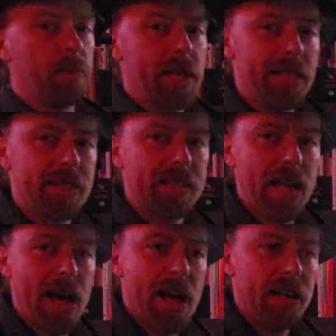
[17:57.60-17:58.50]
them
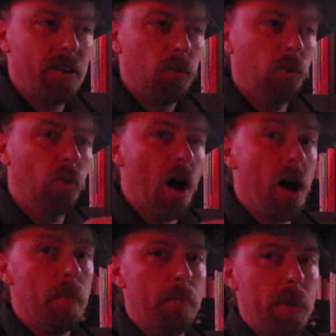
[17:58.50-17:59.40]
inside
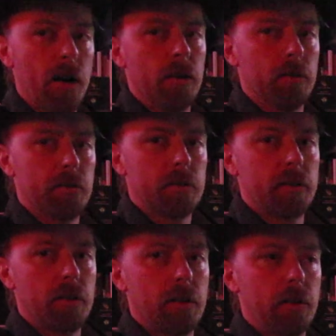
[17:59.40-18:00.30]
rum
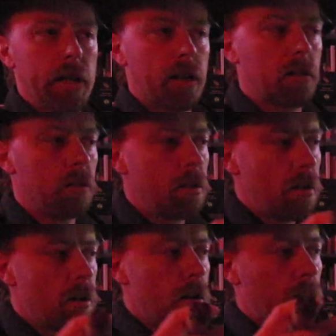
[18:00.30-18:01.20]
barrels, like
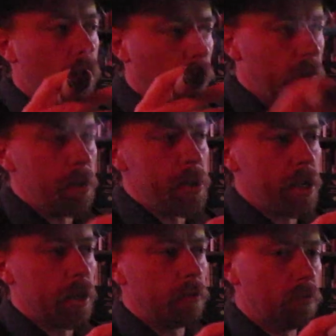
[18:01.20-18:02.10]

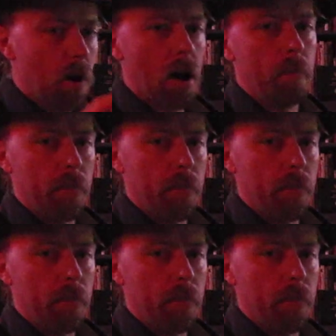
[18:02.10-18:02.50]
Caribbean rum